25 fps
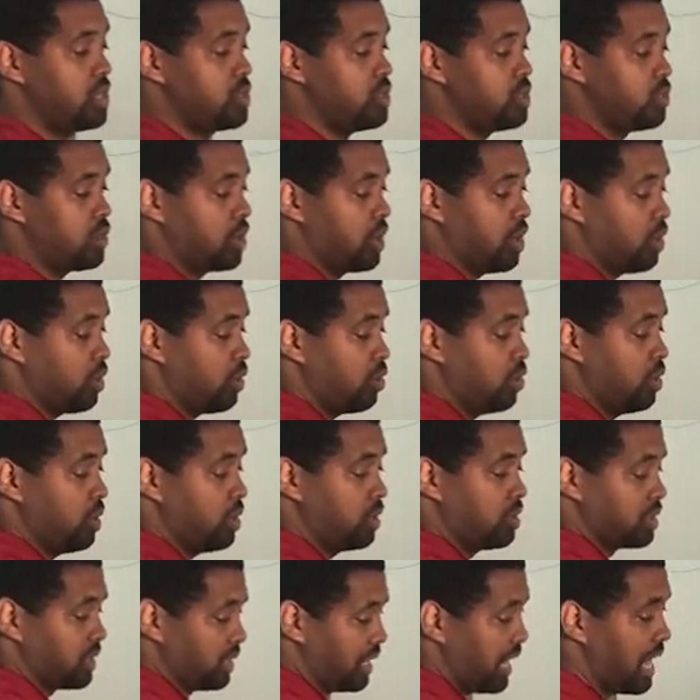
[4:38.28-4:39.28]

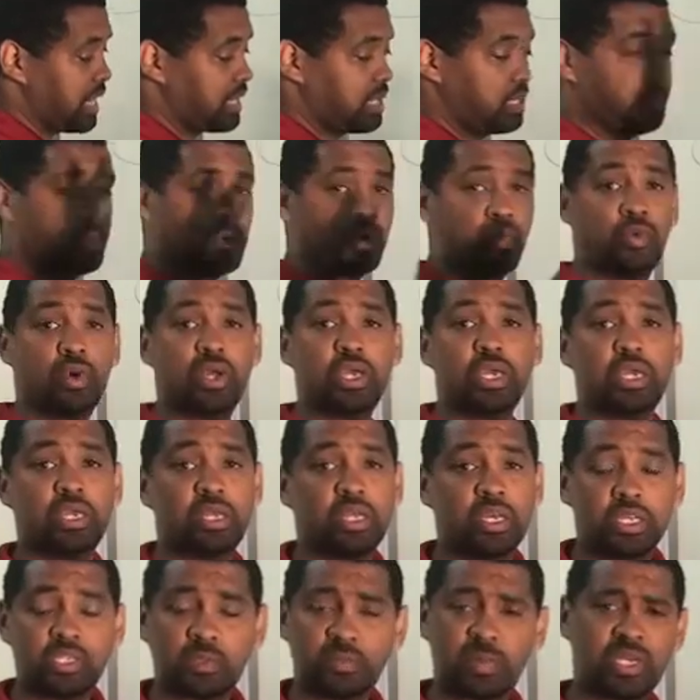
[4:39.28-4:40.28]
Lightning
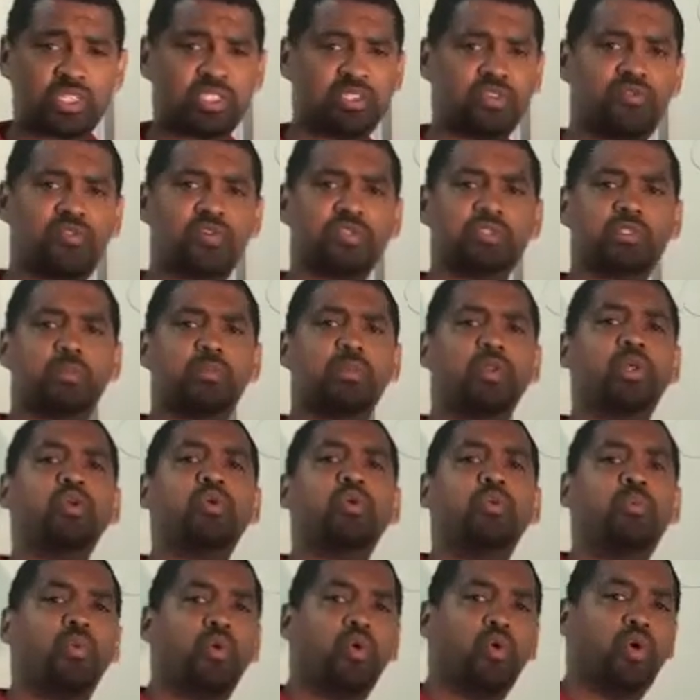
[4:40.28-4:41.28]
McQueen, especially for some
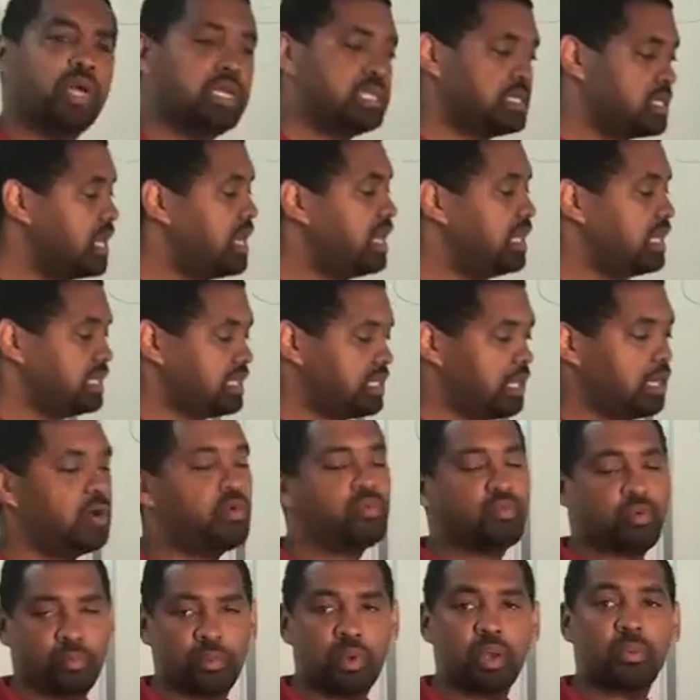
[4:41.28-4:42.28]
little boys,
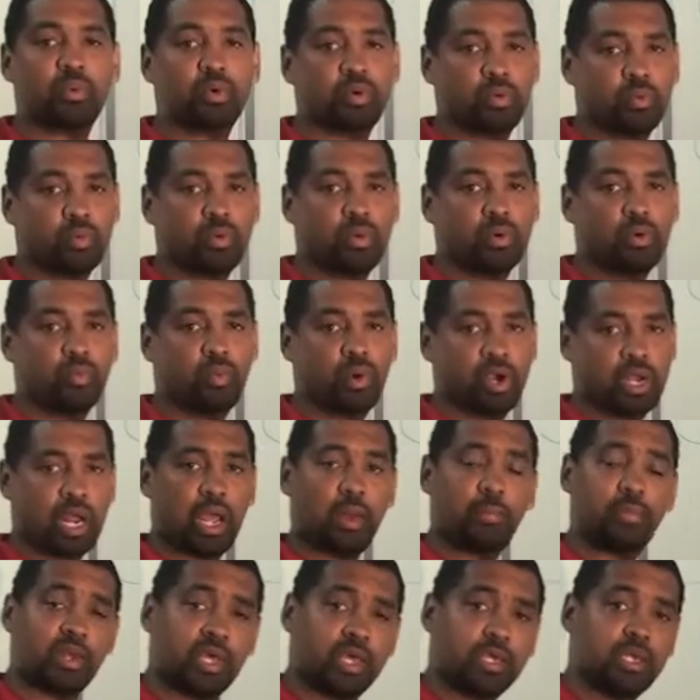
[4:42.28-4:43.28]
they'll remember where
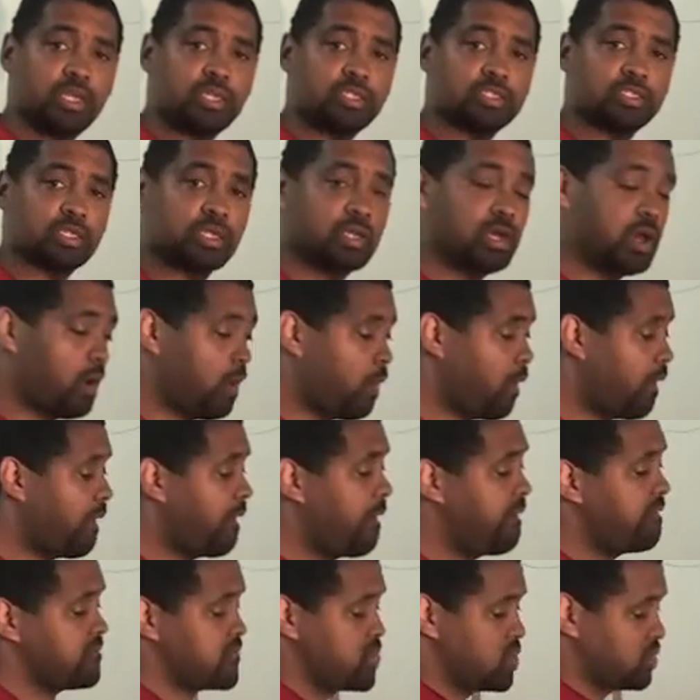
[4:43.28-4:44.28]
that play needs to go.
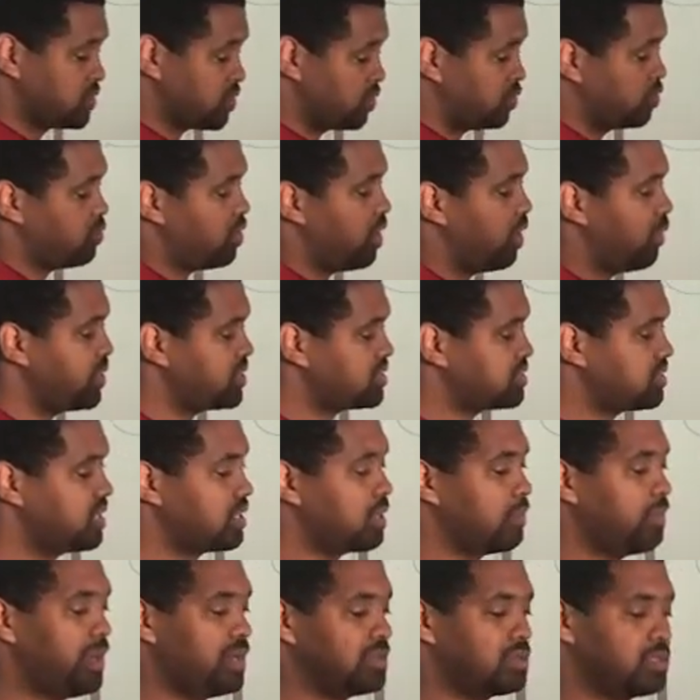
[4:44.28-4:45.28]
So you always
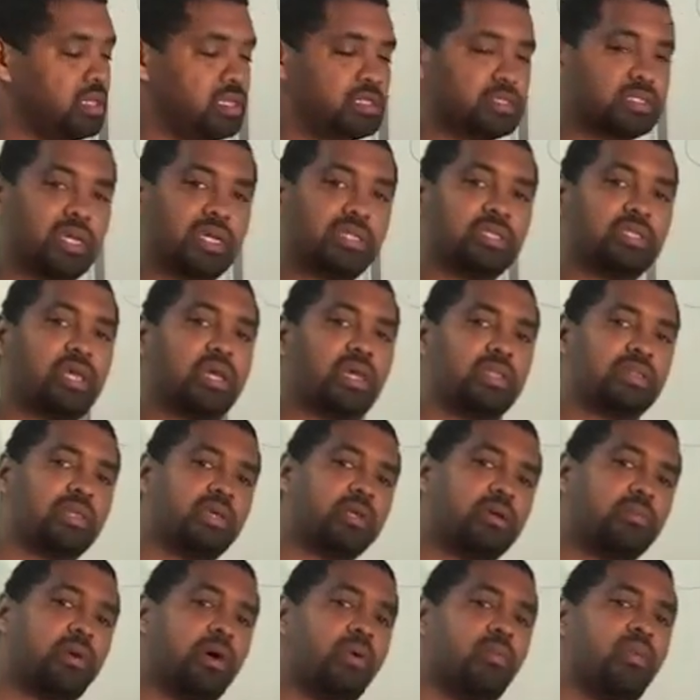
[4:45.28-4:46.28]
think about things like that.
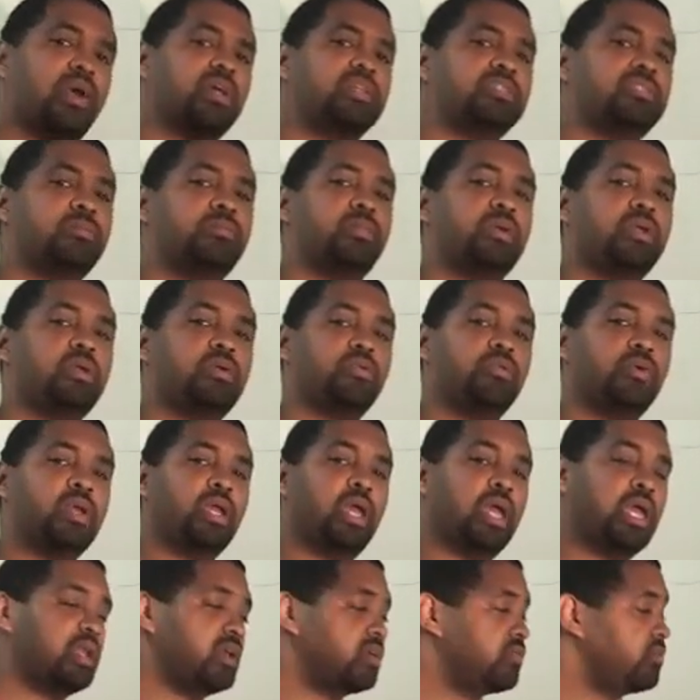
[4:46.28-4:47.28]
Think about ways to be
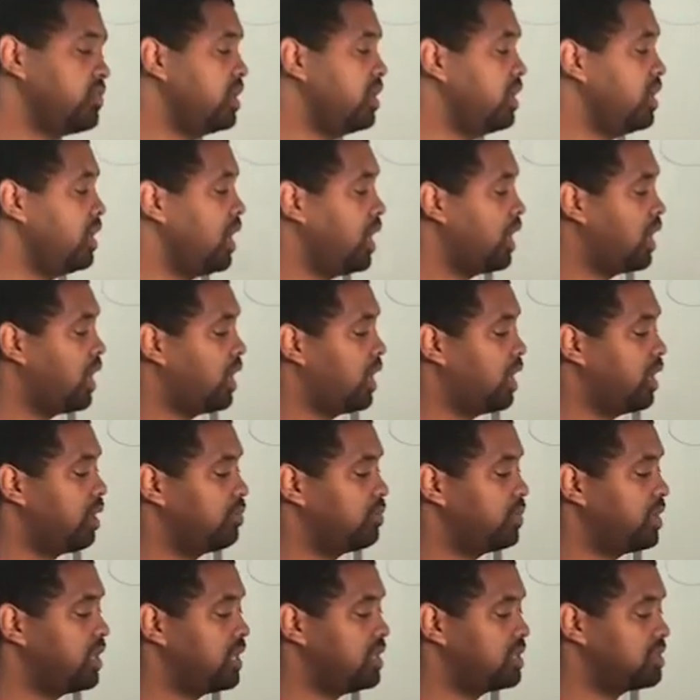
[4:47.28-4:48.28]
creative,
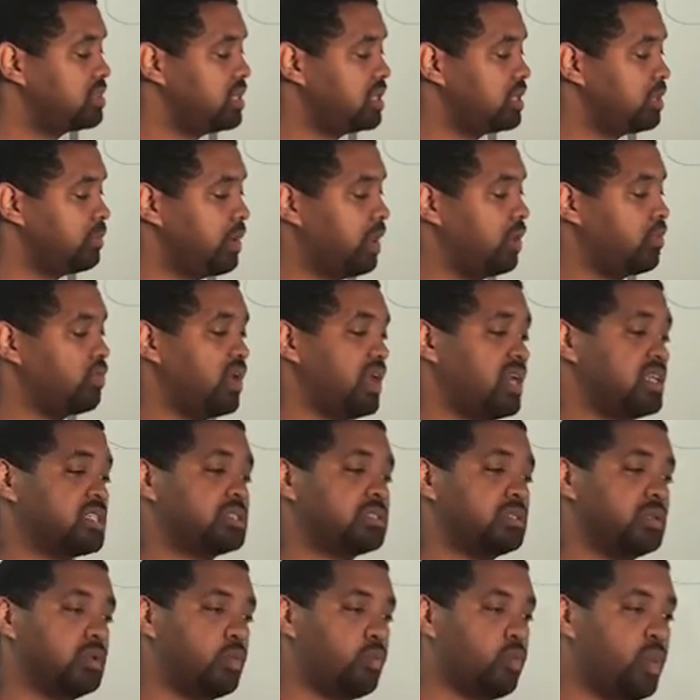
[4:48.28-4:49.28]
and think about
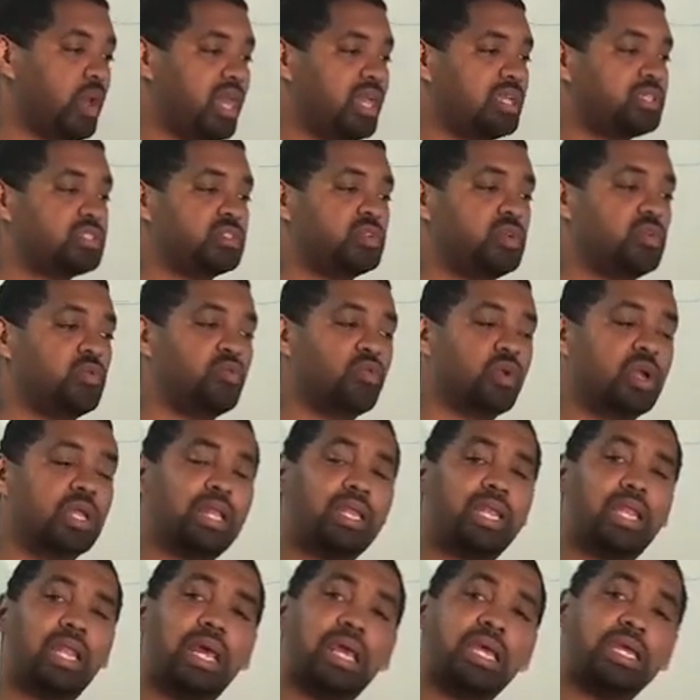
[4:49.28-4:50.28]
ways to
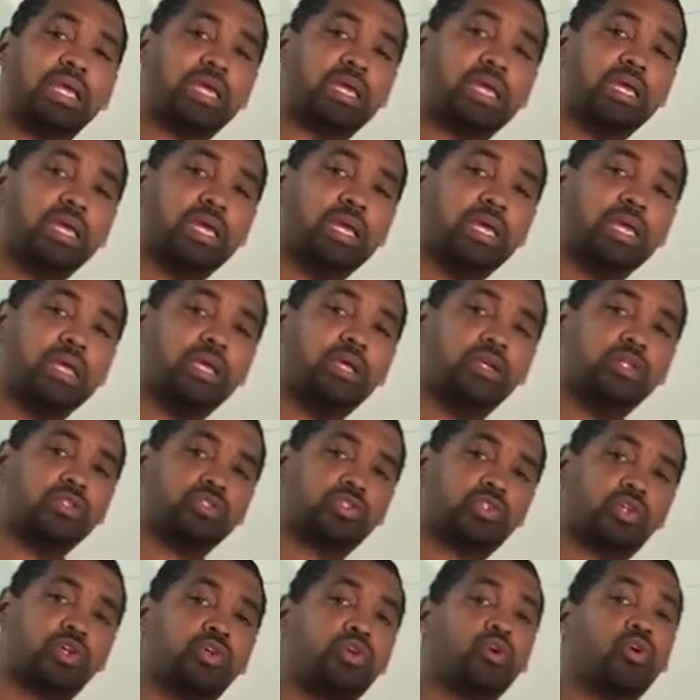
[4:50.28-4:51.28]
relate
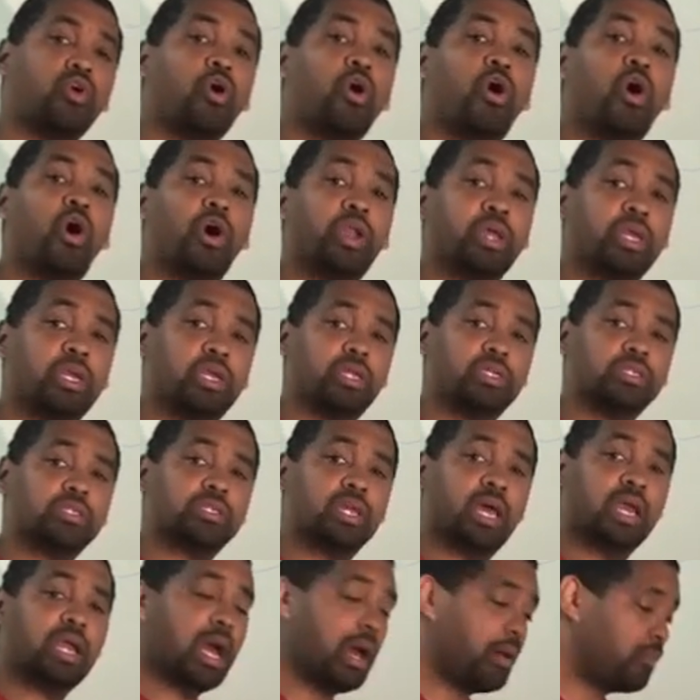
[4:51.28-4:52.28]
to your audience.
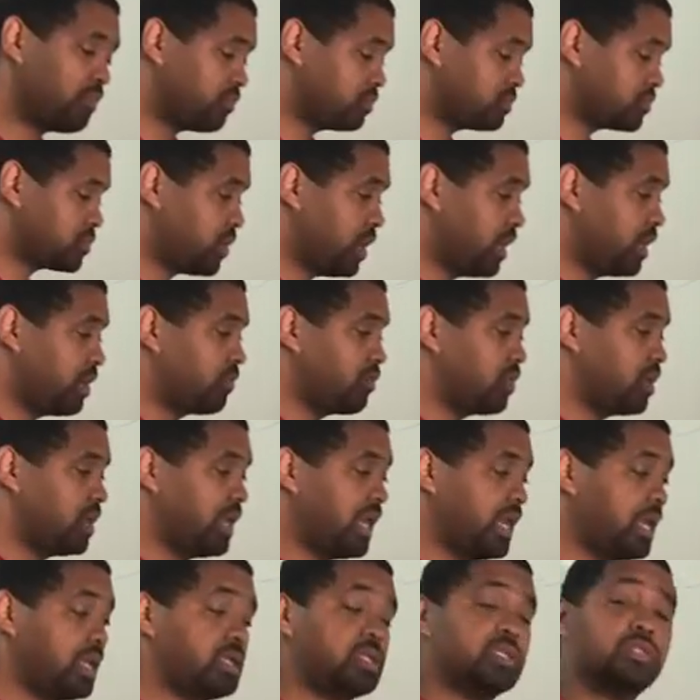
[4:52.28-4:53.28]
Like I'm trying to
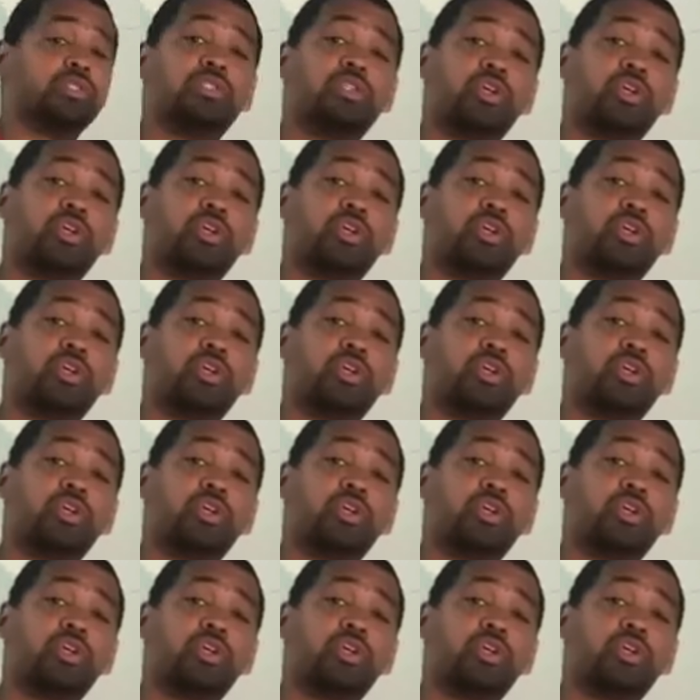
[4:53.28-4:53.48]
relate